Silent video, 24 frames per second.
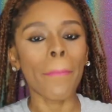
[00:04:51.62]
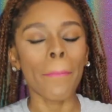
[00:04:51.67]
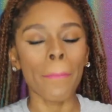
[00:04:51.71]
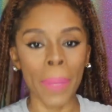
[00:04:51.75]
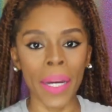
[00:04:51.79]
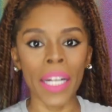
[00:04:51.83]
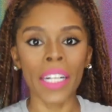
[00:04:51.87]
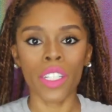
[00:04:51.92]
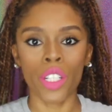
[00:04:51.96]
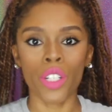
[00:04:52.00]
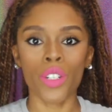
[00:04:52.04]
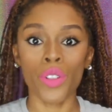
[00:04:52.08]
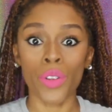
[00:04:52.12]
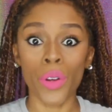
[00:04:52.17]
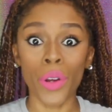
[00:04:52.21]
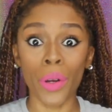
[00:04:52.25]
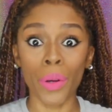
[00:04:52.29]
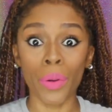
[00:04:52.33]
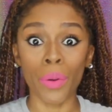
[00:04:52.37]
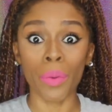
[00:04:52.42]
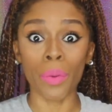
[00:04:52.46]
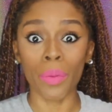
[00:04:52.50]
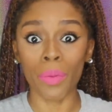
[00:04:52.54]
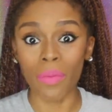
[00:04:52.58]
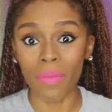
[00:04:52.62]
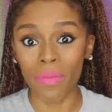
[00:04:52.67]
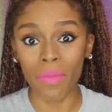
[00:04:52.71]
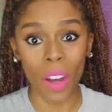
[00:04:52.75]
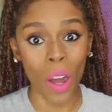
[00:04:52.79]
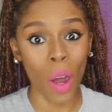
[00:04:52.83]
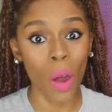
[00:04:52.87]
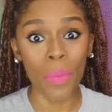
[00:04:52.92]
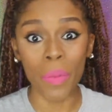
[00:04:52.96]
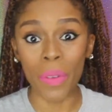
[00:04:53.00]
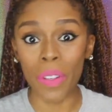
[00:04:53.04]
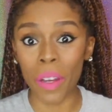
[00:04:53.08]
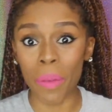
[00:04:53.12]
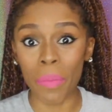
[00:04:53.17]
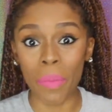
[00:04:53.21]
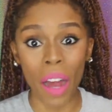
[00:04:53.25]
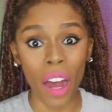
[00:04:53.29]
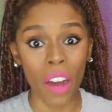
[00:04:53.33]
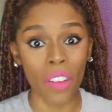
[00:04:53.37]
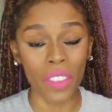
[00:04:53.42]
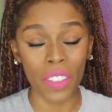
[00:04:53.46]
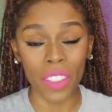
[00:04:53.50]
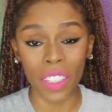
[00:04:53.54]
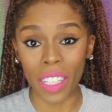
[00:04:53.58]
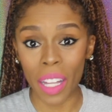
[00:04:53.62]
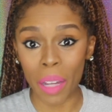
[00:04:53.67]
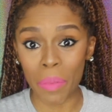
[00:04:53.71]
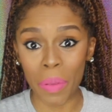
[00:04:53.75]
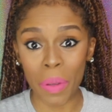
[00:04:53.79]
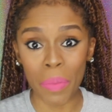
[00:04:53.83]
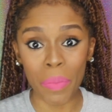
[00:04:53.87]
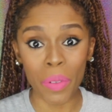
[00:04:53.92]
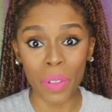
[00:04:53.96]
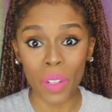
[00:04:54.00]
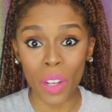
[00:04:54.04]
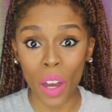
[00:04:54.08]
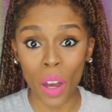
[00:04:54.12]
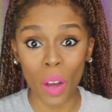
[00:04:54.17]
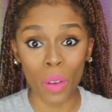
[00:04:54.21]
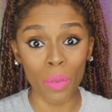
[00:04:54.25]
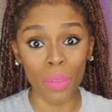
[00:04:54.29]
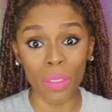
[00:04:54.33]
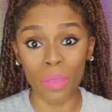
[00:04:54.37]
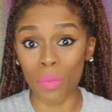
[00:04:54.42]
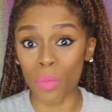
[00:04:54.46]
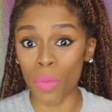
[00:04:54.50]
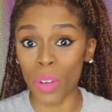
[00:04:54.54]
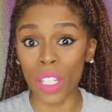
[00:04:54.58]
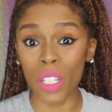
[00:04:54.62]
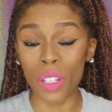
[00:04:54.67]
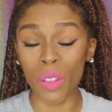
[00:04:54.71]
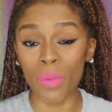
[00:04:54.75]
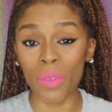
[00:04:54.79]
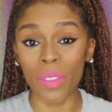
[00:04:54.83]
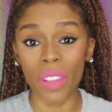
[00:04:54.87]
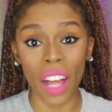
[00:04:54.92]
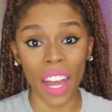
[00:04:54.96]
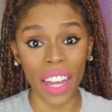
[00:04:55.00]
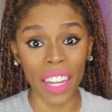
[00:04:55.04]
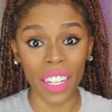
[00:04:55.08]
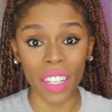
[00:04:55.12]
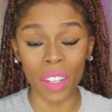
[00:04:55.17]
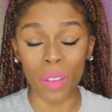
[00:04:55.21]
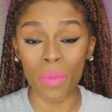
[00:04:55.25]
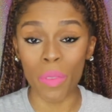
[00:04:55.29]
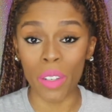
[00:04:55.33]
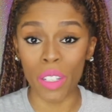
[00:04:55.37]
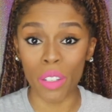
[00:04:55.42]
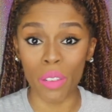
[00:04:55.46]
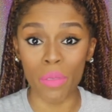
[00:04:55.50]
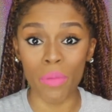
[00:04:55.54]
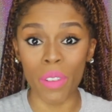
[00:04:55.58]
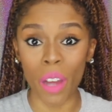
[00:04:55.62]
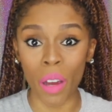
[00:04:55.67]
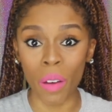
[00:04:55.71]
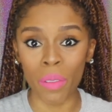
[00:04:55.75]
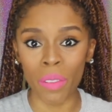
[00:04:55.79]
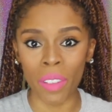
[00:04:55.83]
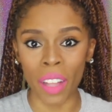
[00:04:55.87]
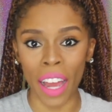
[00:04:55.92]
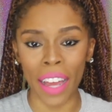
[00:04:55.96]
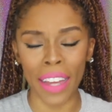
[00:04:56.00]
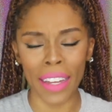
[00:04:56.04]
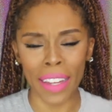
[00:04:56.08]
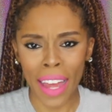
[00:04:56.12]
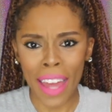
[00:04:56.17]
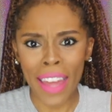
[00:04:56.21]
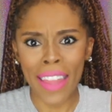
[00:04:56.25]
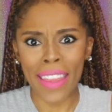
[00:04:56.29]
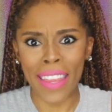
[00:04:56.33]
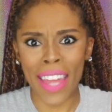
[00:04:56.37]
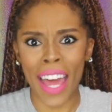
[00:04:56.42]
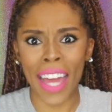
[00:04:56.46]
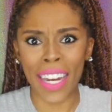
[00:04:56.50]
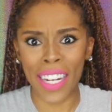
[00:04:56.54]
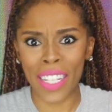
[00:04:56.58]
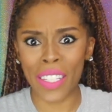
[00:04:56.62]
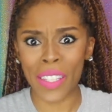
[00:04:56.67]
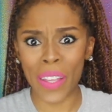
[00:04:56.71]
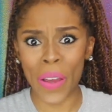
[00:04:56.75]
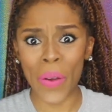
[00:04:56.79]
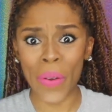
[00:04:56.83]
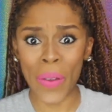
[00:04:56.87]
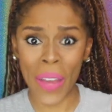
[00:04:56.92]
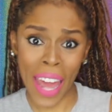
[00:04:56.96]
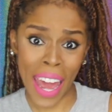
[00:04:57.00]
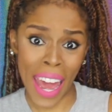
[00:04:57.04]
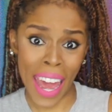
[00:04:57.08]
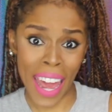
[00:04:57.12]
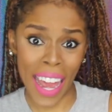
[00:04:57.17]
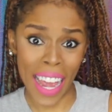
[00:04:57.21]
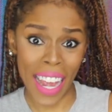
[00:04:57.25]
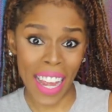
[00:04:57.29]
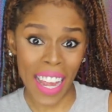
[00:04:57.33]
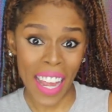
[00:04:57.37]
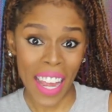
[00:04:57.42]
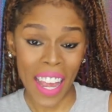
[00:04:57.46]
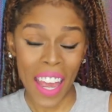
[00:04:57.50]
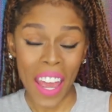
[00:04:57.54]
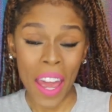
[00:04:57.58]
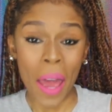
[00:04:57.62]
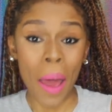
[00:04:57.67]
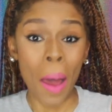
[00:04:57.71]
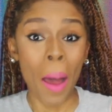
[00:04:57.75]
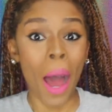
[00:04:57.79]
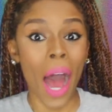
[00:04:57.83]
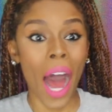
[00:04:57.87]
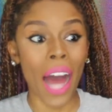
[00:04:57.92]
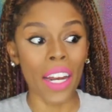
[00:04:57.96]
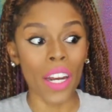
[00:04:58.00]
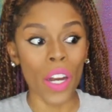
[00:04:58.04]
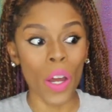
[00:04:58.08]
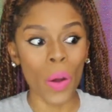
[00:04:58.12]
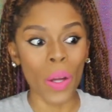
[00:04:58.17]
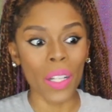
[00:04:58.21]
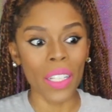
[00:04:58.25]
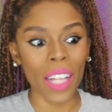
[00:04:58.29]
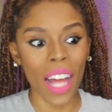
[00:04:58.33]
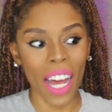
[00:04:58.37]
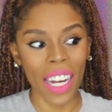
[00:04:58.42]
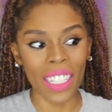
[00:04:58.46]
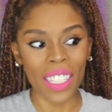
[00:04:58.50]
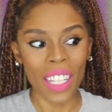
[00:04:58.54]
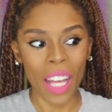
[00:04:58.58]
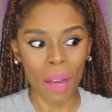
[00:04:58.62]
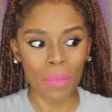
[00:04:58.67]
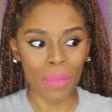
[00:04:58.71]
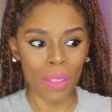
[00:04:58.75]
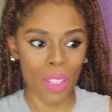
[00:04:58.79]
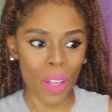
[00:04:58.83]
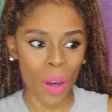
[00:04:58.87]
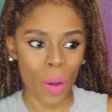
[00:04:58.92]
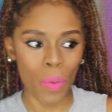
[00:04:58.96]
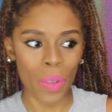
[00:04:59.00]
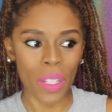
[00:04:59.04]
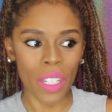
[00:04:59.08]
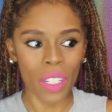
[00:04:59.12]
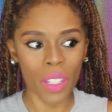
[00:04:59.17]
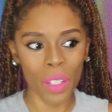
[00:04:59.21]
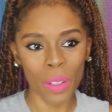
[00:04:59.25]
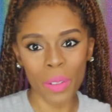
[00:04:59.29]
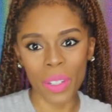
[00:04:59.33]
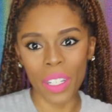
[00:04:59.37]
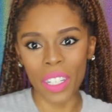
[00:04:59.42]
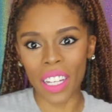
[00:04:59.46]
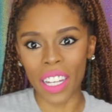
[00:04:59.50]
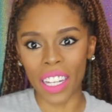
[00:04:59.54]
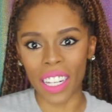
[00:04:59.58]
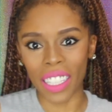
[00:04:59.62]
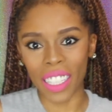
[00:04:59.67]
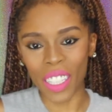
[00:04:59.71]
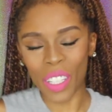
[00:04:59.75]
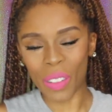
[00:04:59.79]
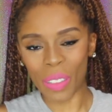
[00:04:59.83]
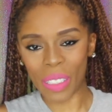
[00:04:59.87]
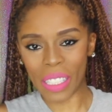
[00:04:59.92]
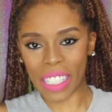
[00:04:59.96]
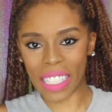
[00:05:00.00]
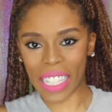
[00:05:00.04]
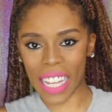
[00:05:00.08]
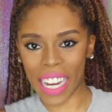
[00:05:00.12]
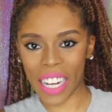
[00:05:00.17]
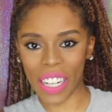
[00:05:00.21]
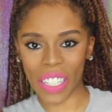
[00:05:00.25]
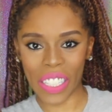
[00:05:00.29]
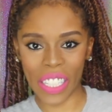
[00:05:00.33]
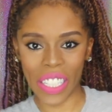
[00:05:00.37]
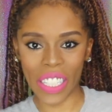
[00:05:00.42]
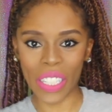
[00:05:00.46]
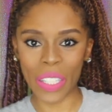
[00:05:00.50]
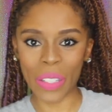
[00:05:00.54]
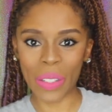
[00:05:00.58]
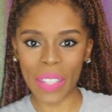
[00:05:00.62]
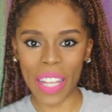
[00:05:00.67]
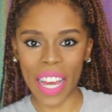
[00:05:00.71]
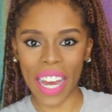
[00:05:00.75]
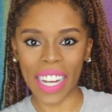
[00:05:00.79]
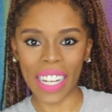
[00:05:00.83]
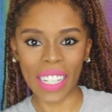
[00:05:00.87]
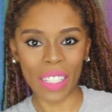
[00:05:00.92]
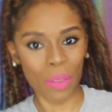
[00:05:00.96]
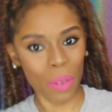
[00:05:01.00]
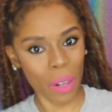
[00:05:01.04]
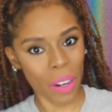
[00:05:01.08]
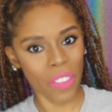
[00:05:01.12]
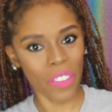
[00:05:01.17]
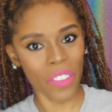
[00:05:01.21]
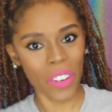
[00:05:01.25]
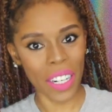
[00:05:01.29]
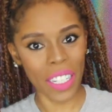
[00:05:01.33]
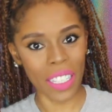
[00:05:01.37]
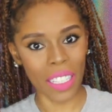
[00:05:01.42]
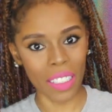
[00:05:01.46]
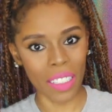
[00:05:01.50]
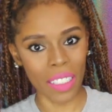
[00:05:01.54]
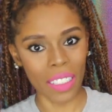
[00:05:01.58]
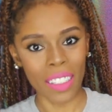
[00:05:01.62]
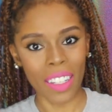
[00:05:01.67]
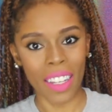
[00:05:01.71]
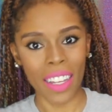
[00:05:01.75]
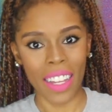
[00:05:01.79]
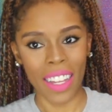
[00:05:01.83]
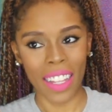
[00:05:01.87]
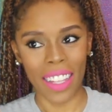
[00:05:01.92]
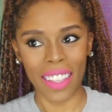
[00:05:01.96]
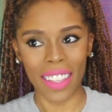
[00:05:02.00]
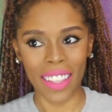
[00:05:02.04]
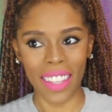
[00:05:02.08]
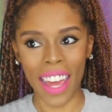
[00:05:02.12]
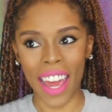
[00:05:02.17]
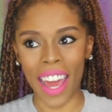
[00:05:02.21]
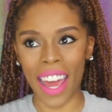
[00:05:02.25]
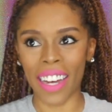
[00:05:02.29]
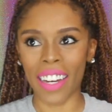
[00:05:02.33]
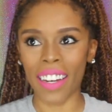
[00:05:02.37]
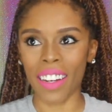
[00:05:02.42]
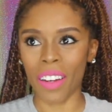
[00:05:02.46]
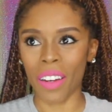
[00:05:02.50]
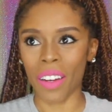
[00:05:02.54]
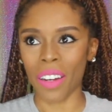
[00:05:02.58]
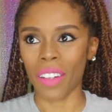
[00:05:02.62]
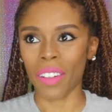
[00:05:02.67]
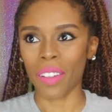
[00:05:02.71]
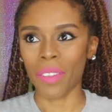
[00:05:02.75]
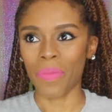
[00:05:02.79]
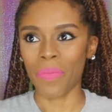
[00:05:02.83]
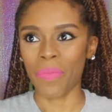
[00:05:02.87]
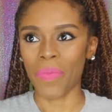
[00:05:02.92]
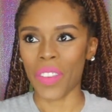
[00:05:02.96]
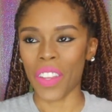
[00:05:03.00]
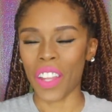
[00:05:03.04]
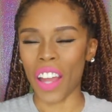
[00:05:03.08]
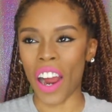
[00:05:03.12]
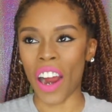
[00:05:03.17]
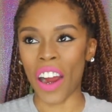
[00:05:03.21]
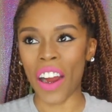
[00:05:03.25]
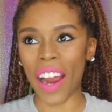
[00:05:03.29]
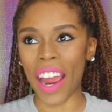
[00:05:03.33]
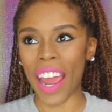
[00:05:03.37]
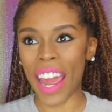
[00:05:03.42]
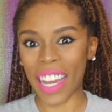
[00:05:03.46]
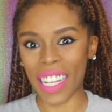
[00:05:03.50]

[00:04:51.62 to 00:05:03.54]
but it's true. Open your mouth and let people know what you like and what you don't like. That is okay. I know a lot of times though we do get a little scared to do that because we're afraid that our